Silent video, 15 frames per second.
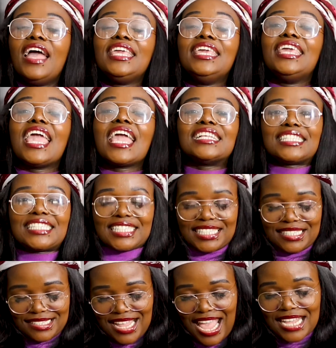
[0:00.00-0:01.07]

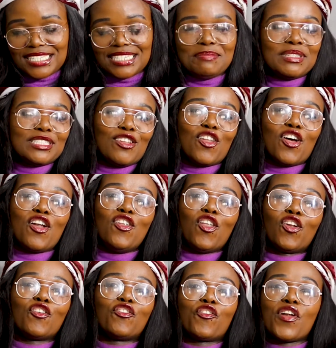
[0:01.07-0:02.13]
Yes, I did miss a
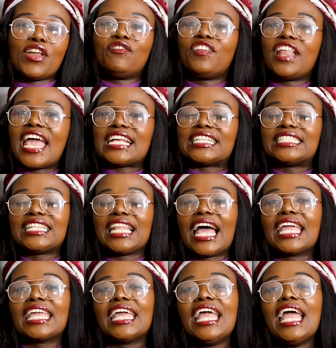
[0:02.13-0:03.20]
lot of red flags.
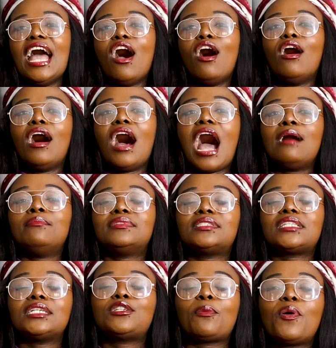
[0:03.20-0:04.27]
Like, I'm
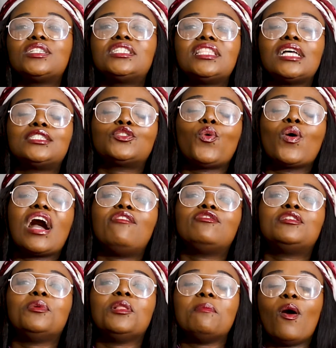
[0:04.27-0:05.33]
such a person that's so
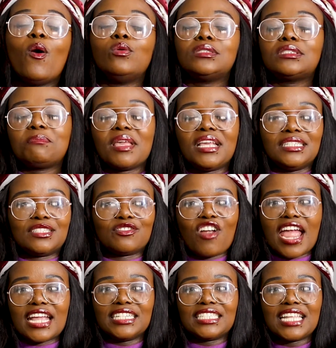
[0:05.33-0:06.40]
comfortable in my own space,
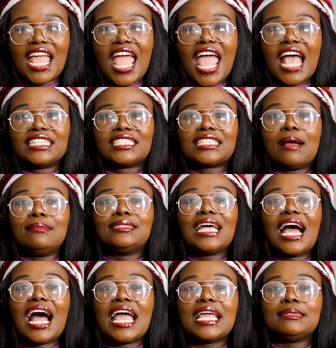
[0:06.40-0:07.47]
right?
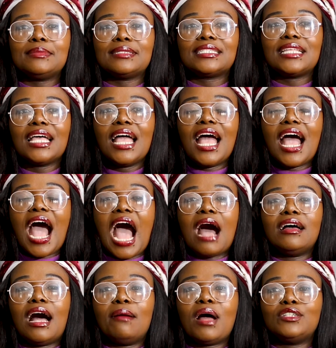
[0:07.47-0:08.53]
Sometimes
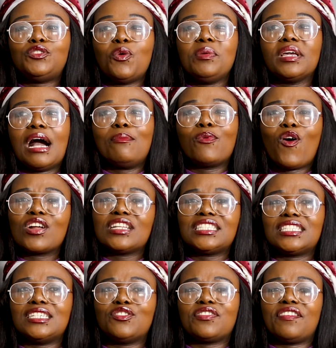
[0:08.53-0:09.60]
I don't become
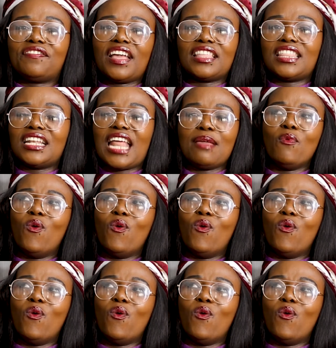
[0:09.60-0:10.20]
cognizant of the fact that